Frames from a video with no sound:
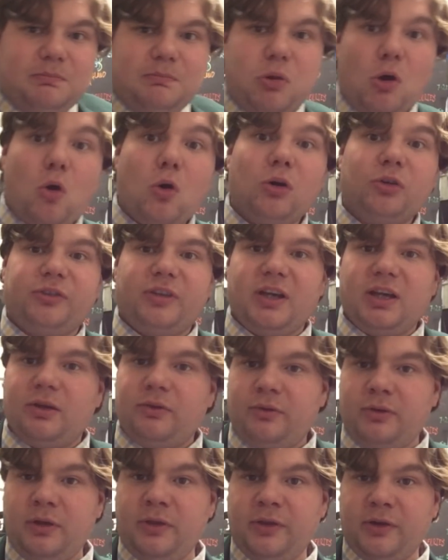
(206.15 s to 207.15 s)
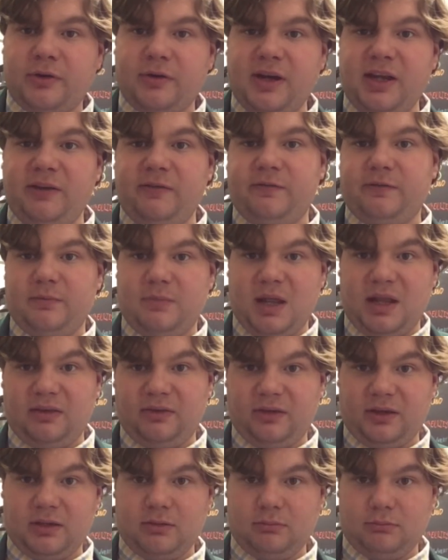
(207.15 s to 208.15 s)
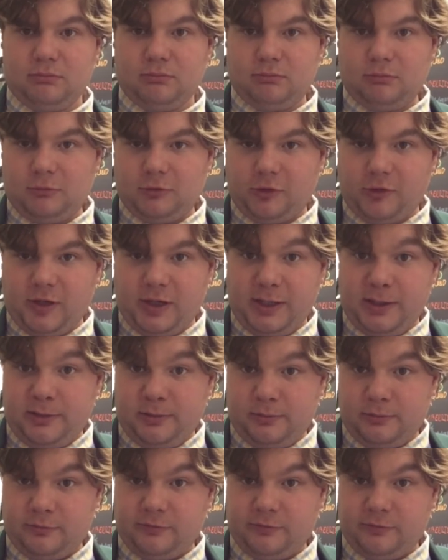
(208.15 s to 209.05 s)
porter in the green fermenter green